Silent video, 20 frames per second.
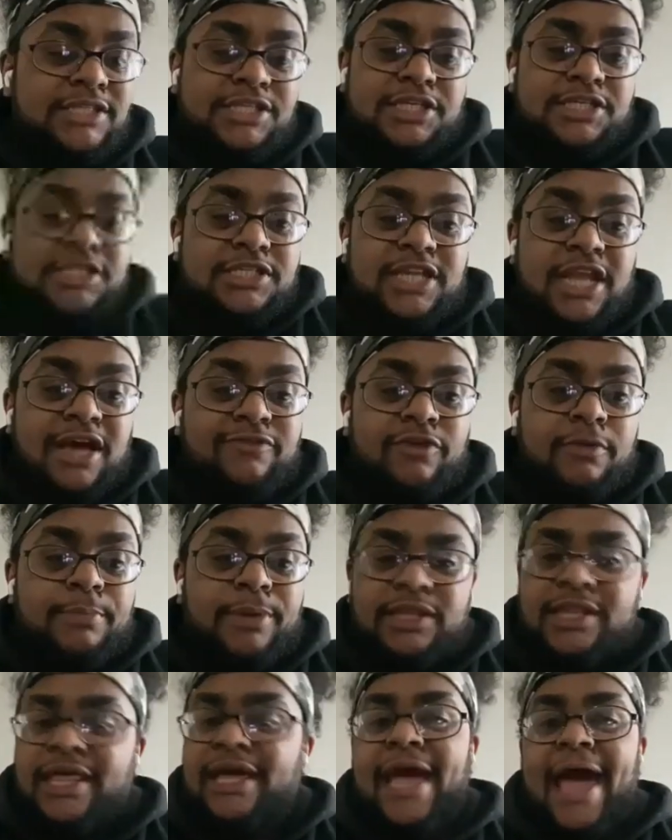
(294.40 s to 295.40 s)
just never
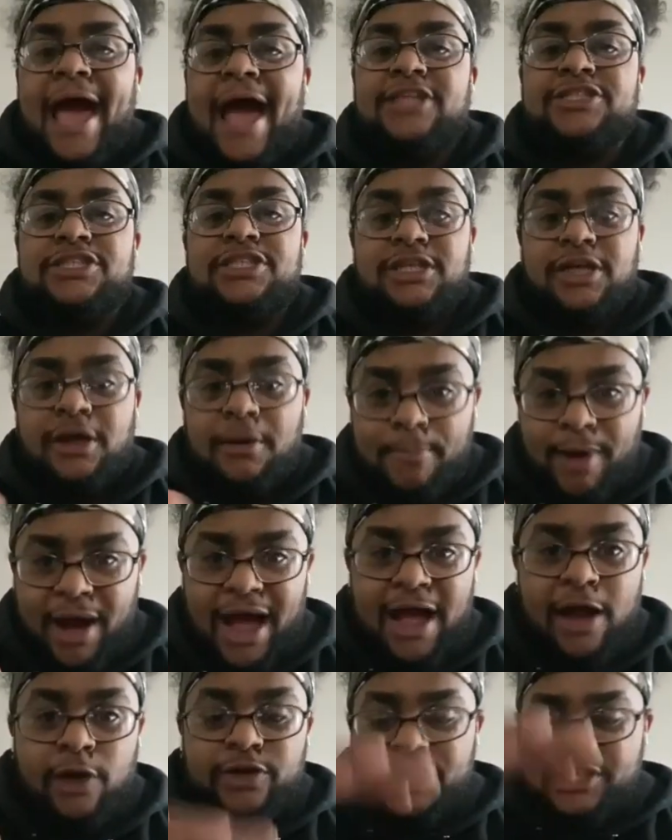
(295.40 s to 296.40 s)
been like actually
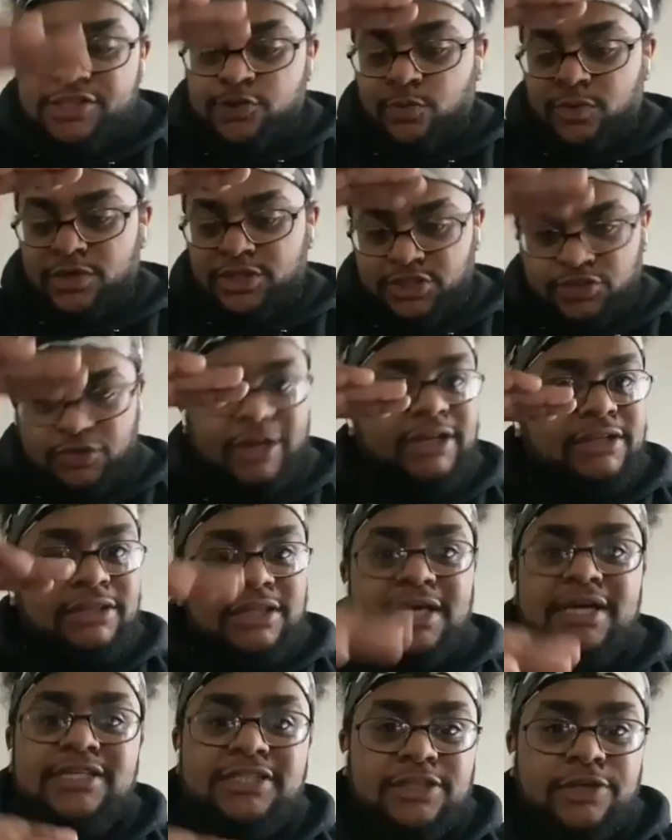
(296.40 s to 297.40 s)
compiled into a straight
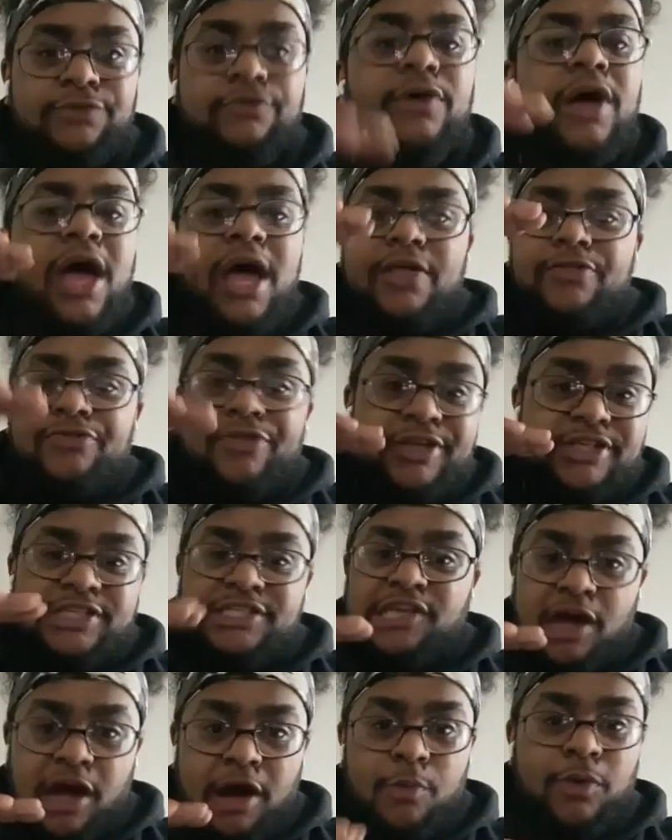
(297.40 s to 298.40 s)
list of this is
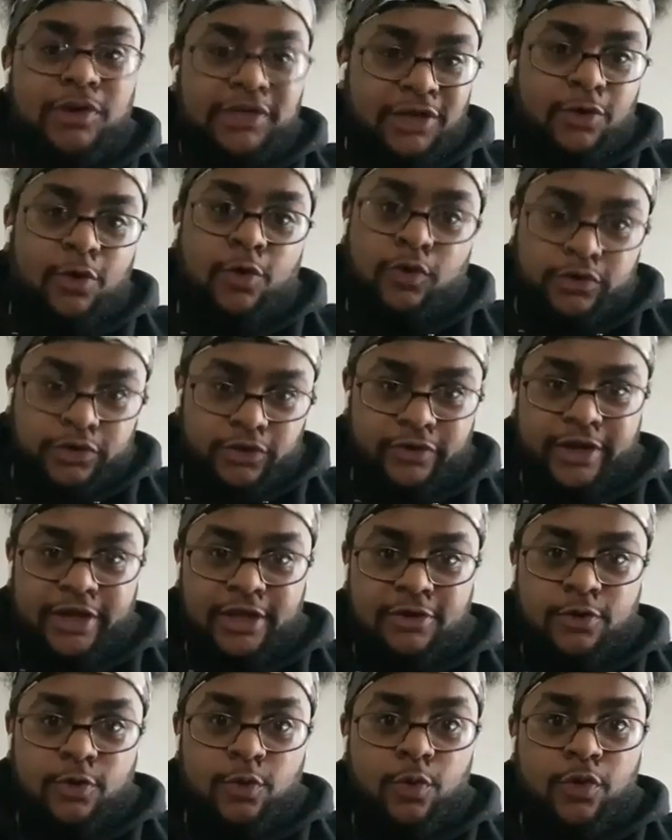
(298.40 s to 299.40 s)
how I want to order it,
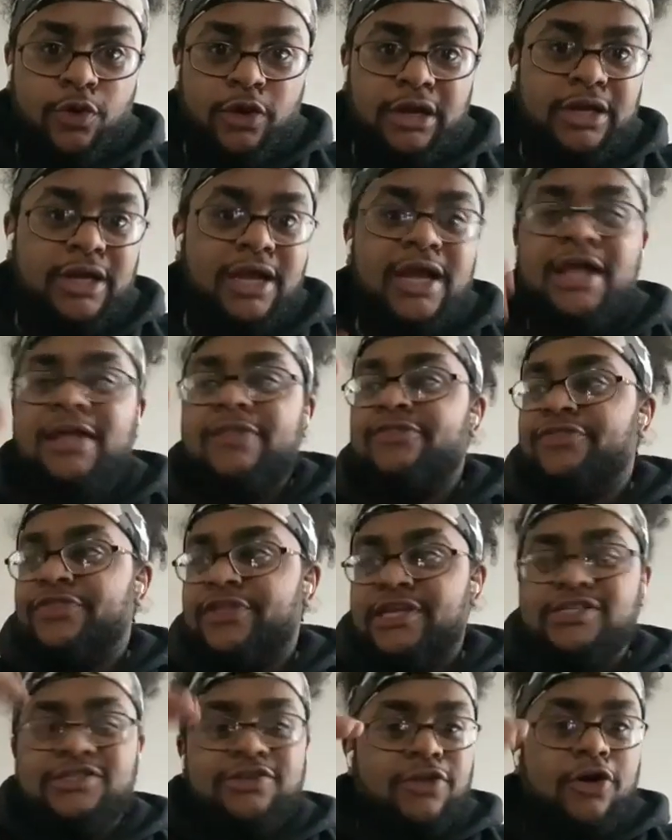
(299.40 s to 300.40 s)
or
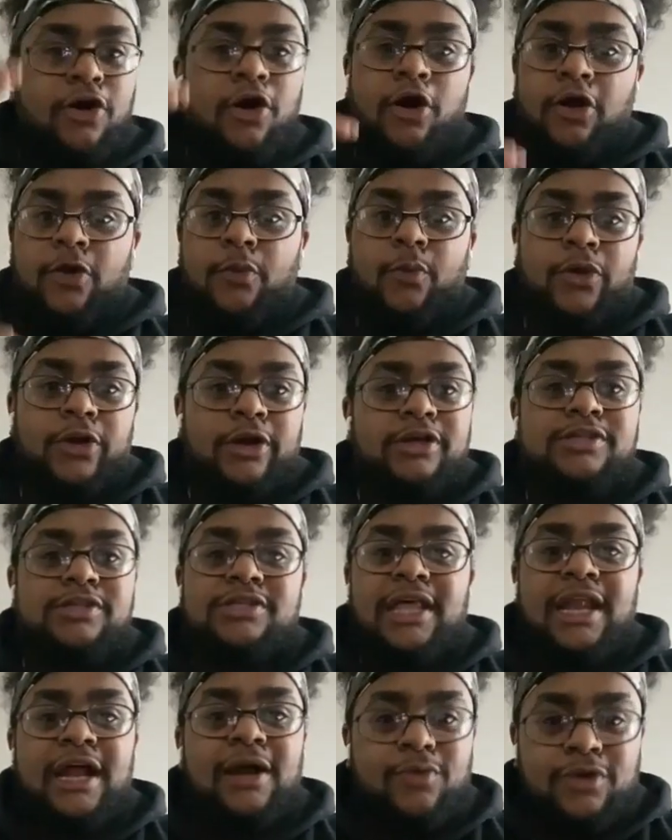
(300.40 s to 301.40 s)
these are the artworks
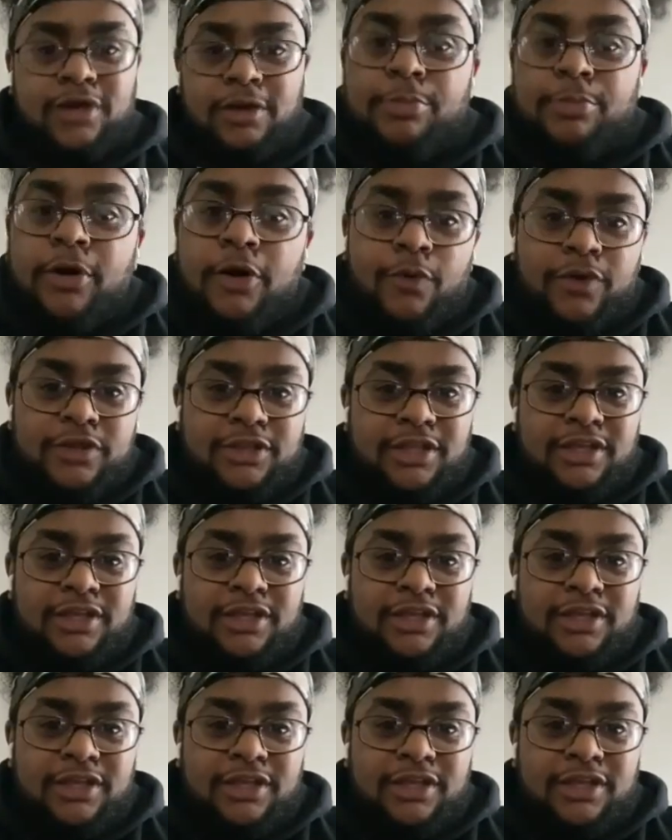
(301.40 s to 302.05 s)
that I want to put with